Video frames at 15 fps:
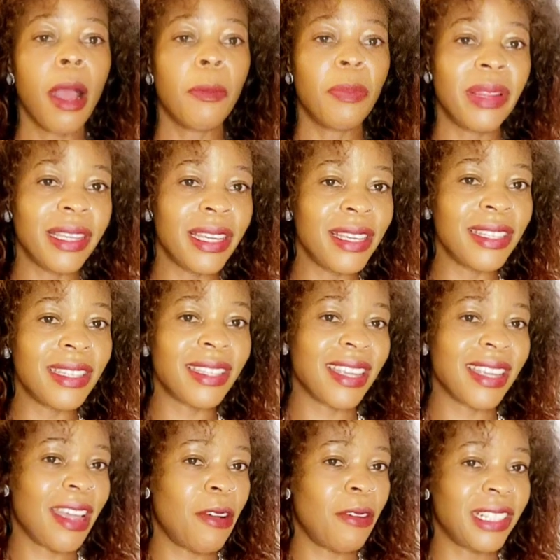please
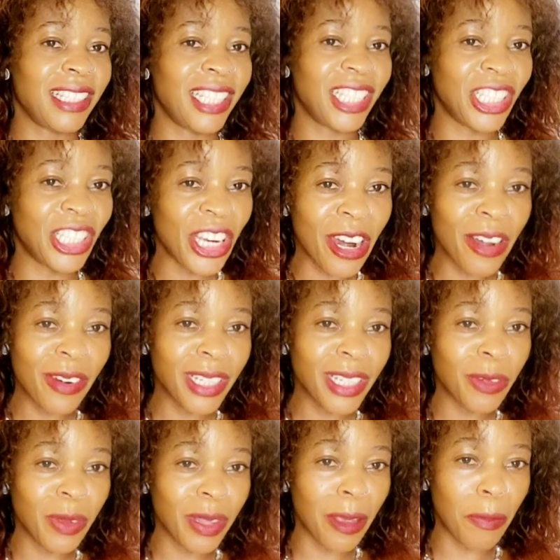share it
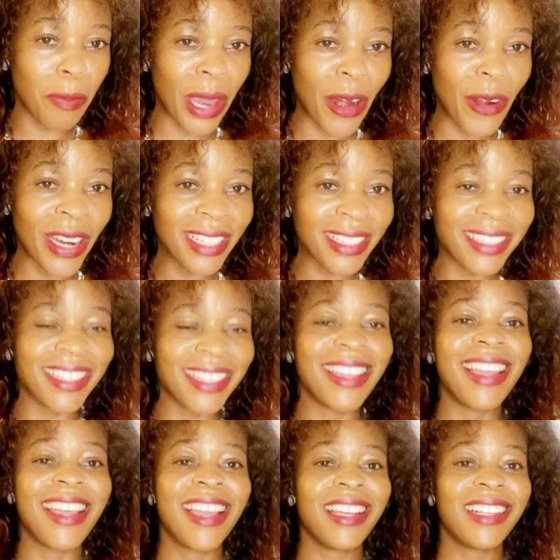with a parent,
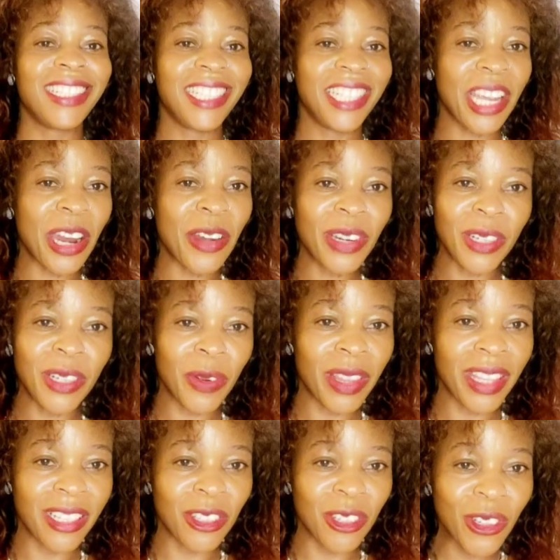share it with
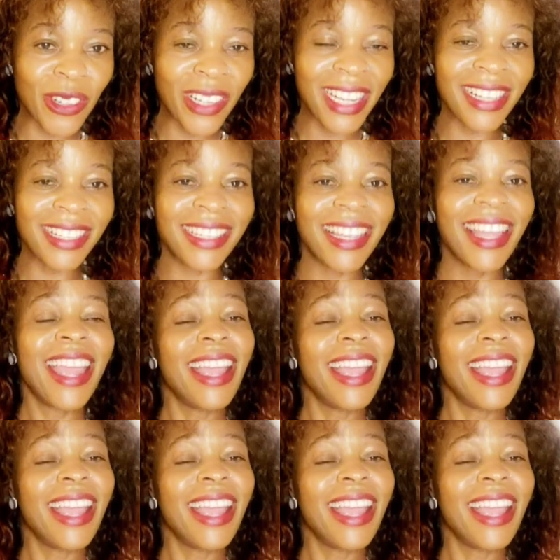a student.